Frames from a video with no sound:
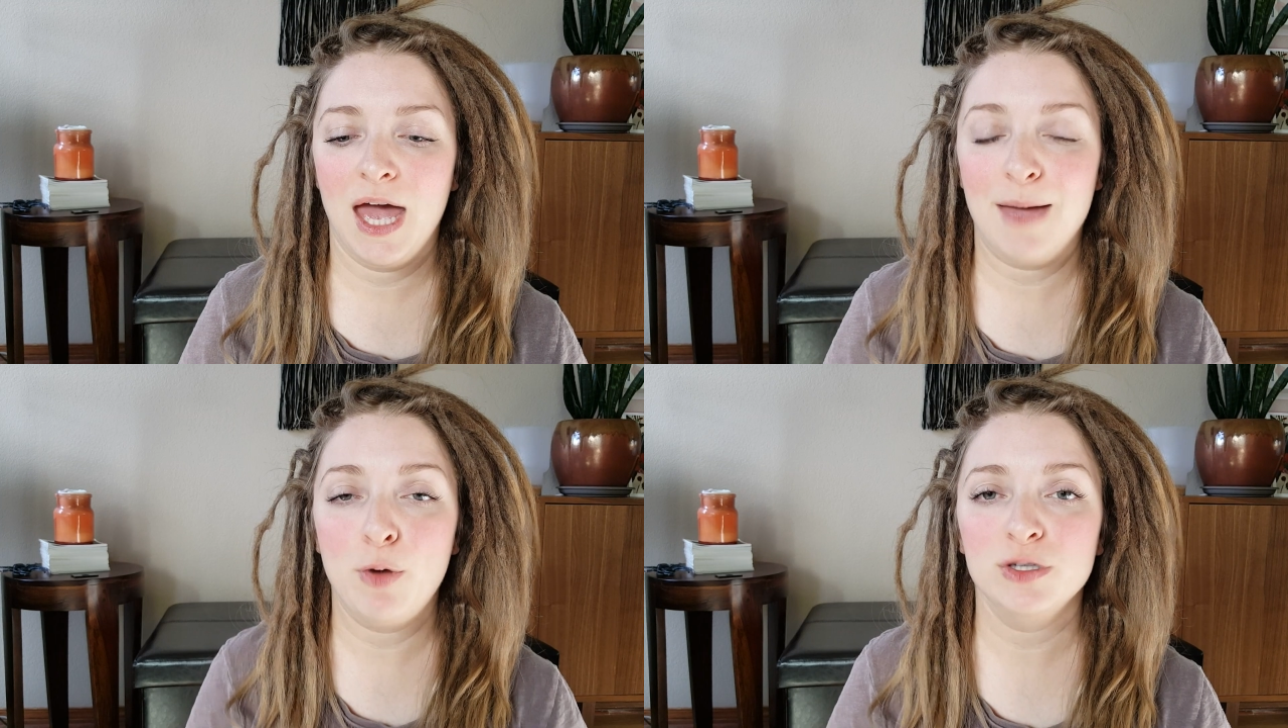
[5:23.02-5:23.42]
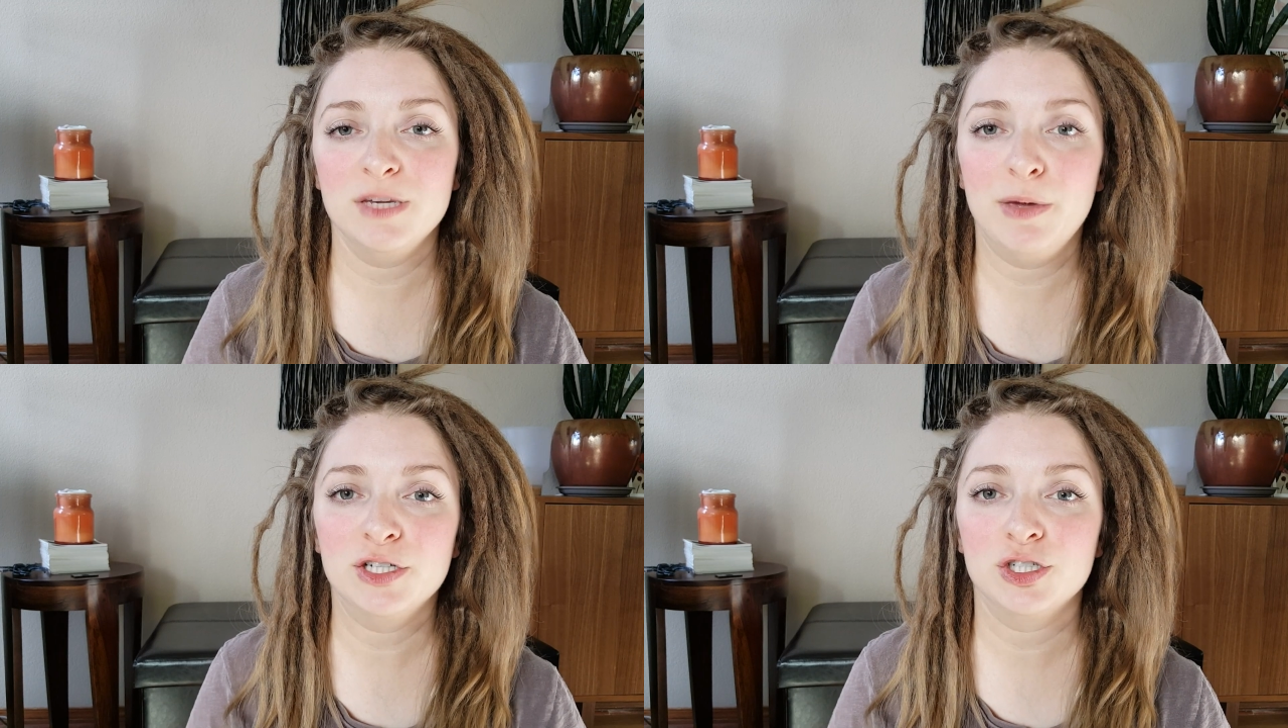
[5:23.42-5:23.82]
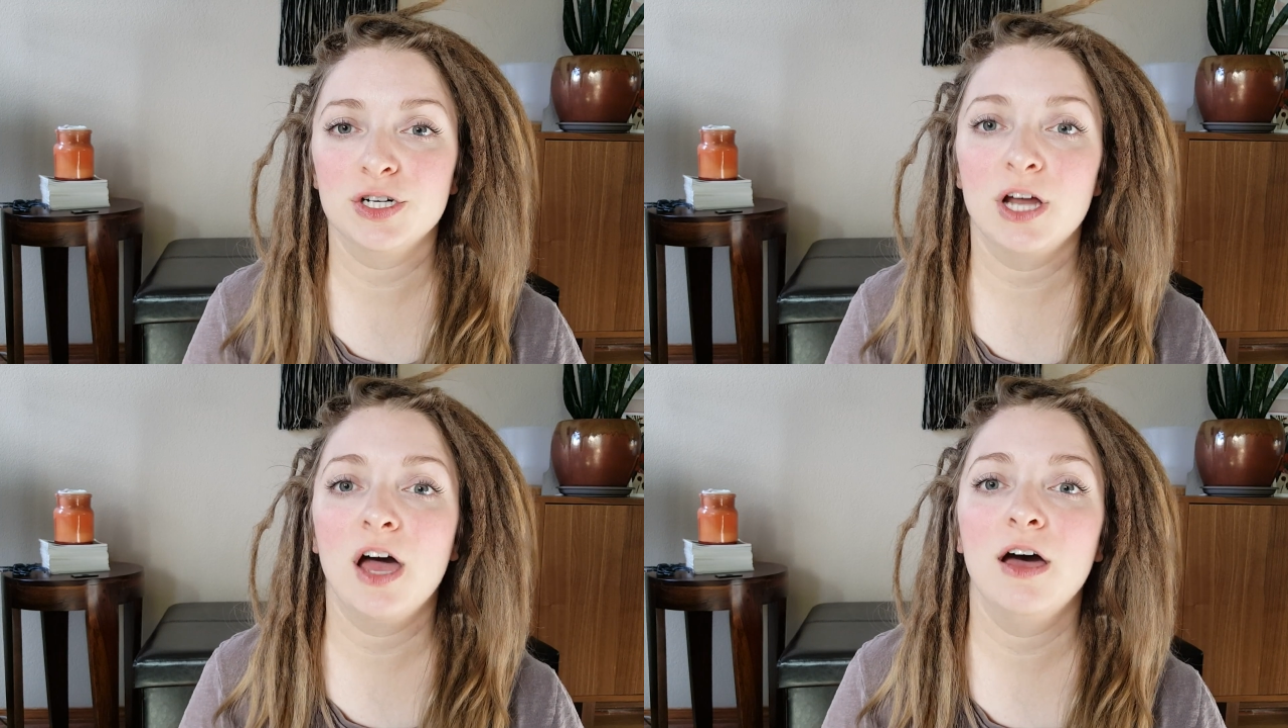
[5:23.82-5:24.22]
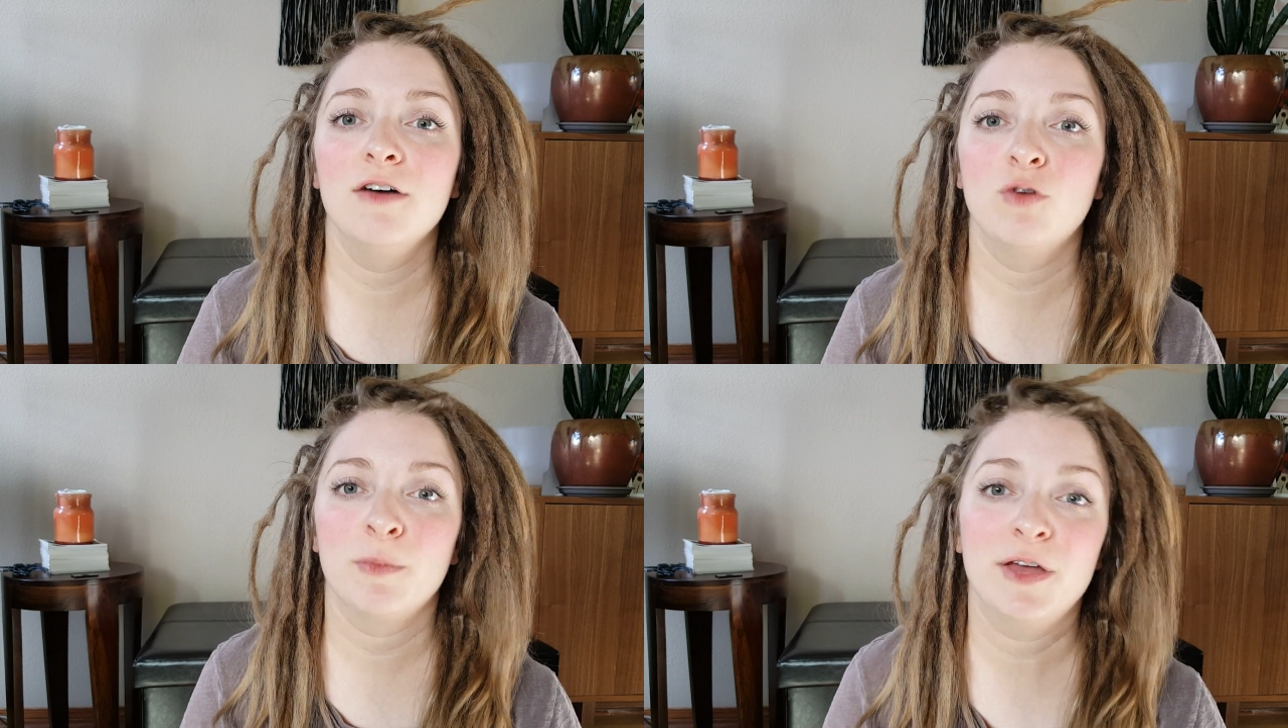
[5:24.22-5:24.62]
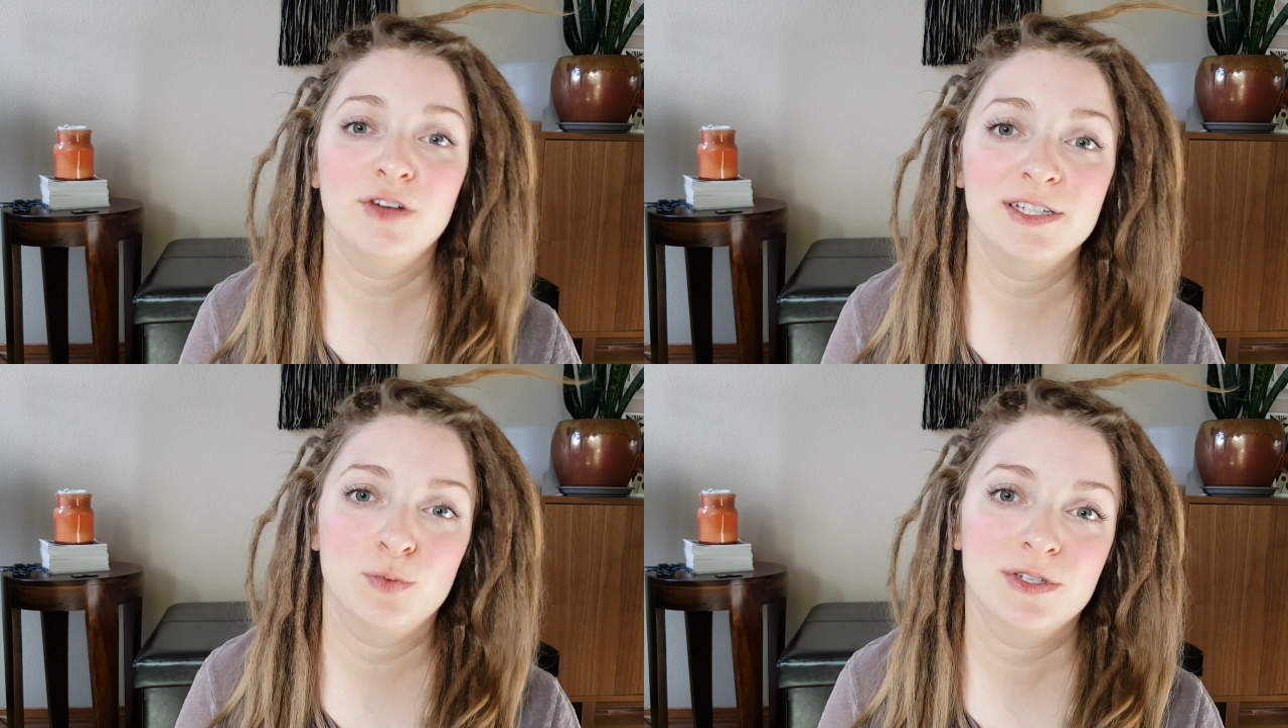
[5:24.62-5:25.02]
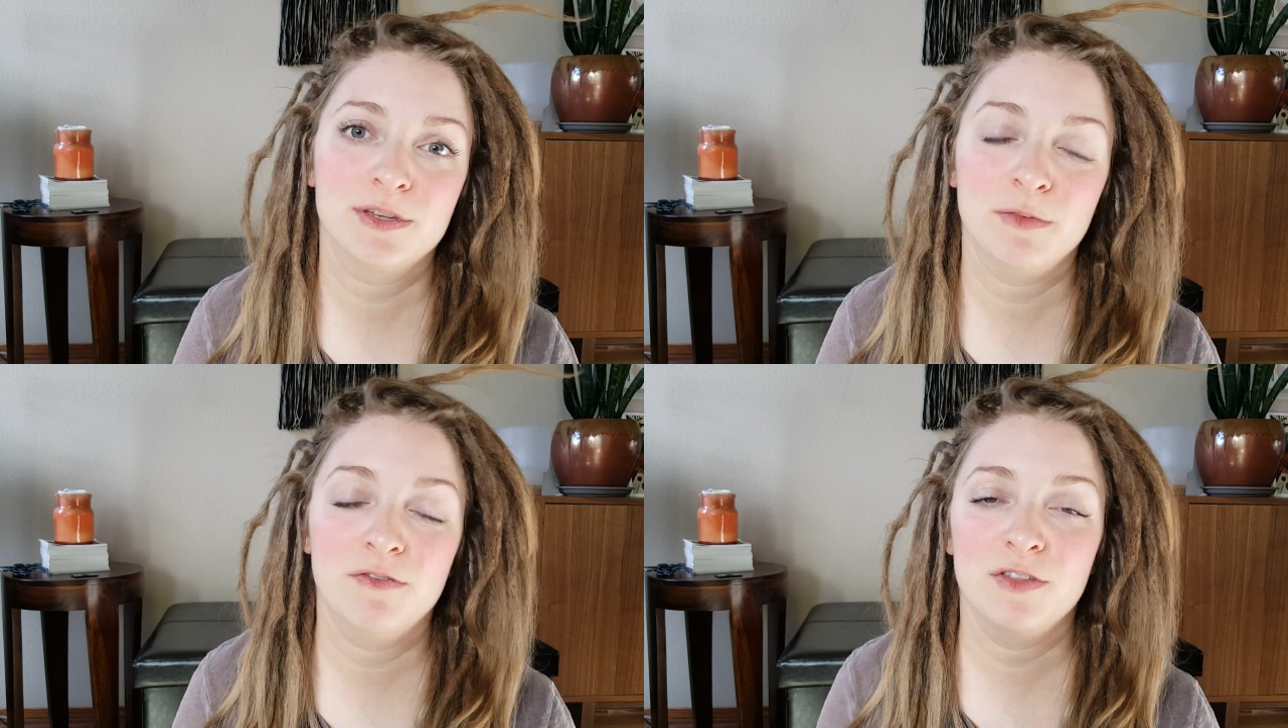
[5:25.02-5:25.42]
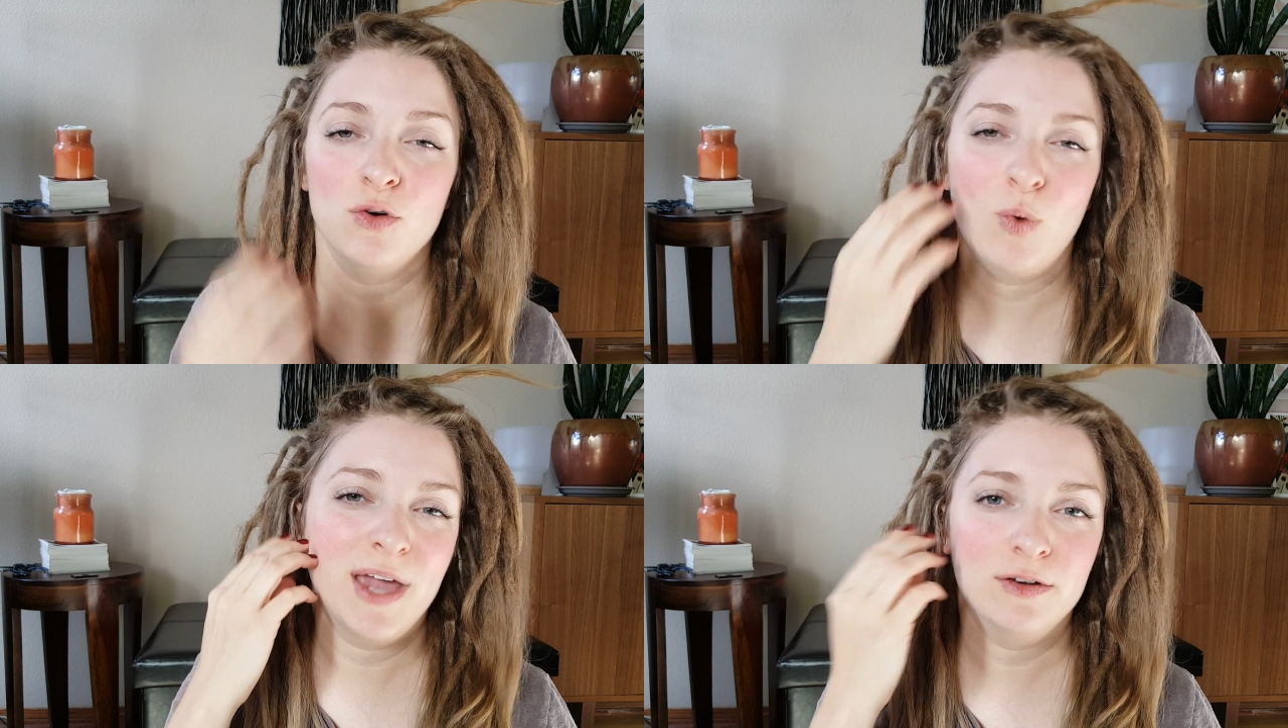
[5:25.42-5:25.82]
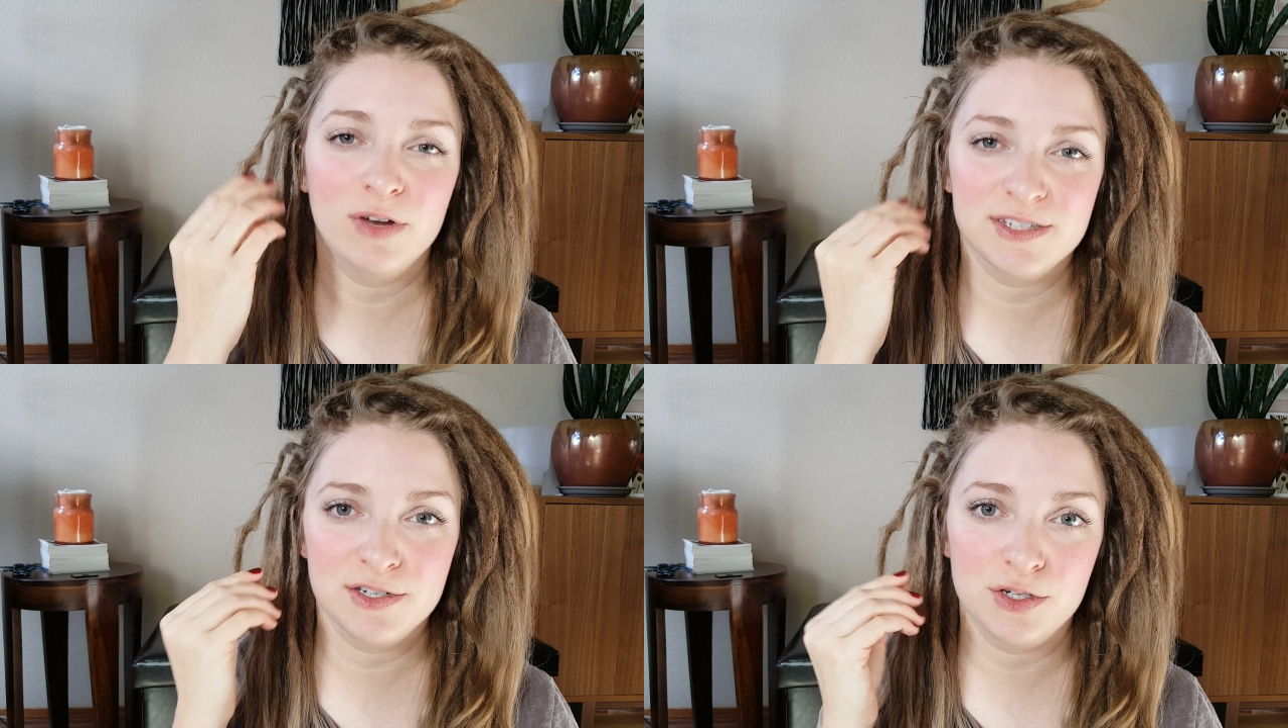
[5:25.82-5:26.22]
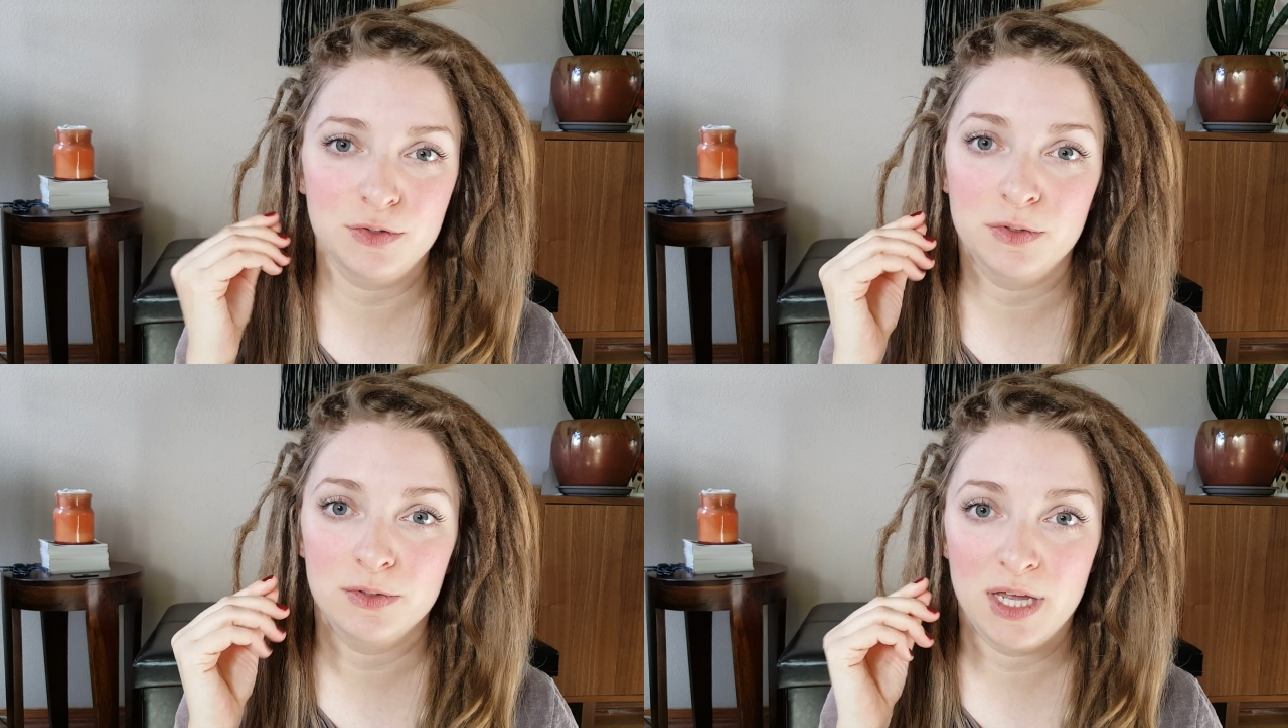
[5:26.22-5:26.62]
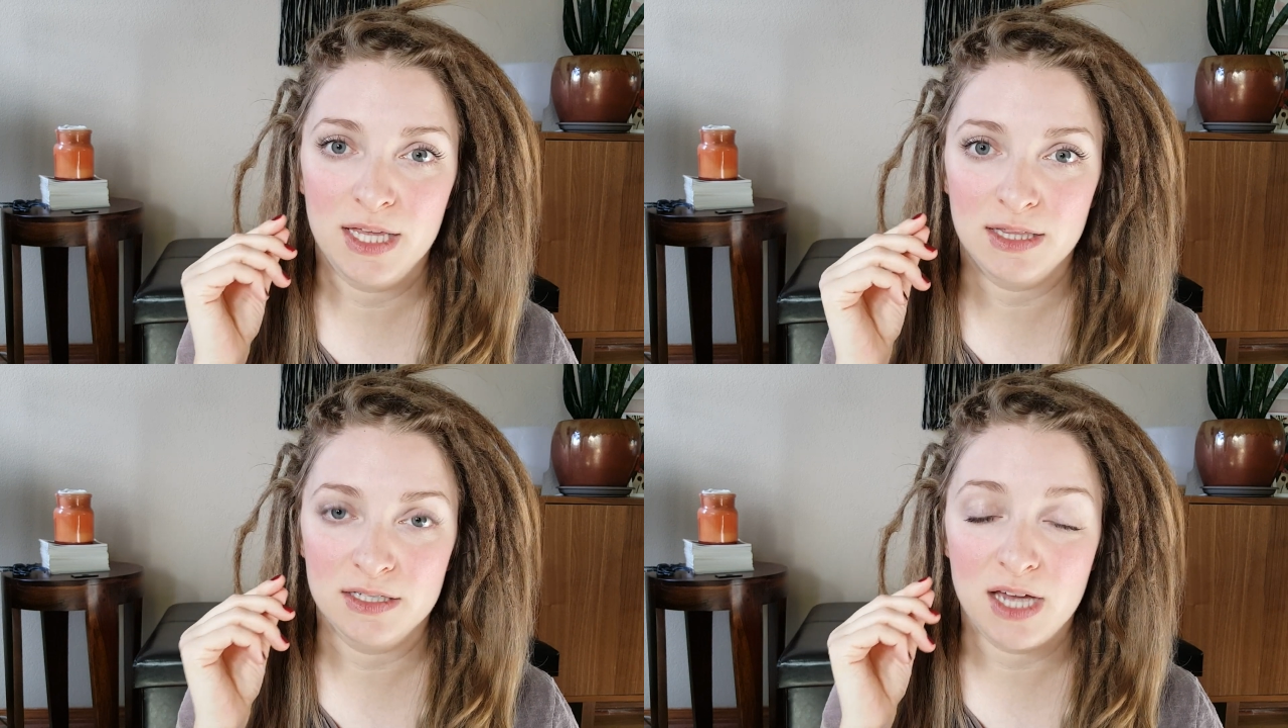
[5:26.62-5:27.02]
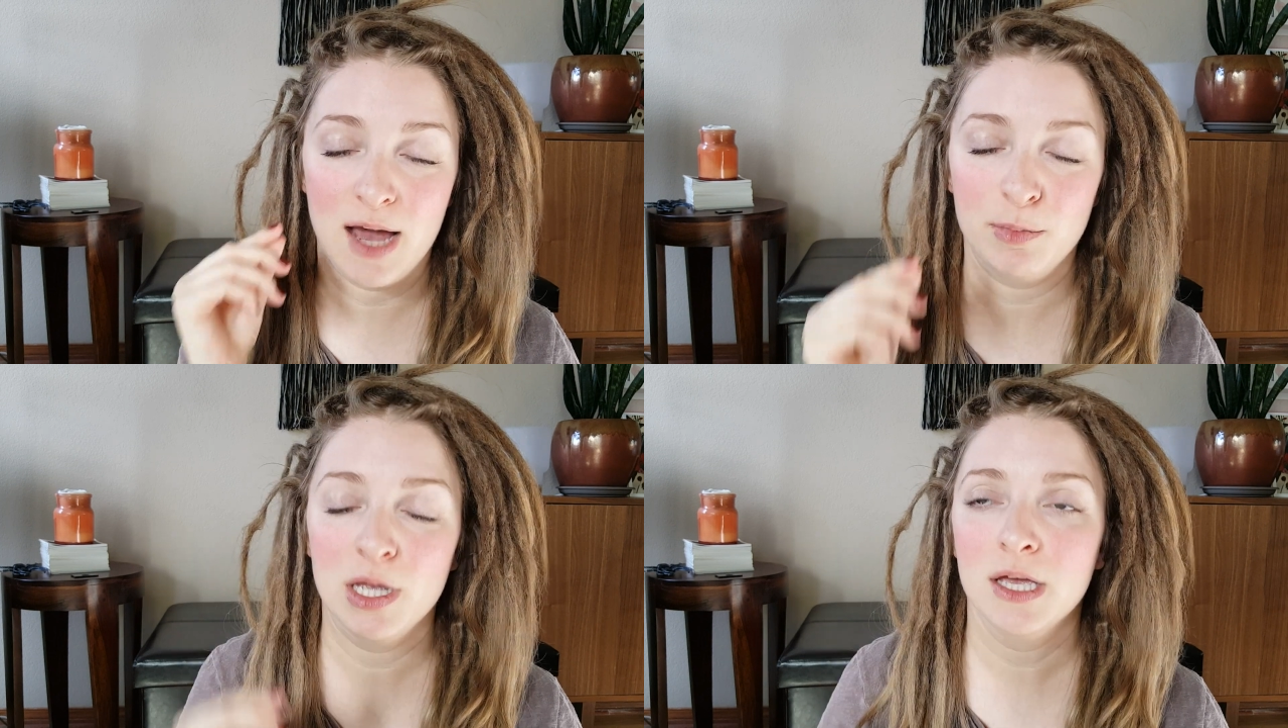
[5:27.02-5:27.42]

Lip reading: I posted a picture of one of my dreads with some of the white residue in the top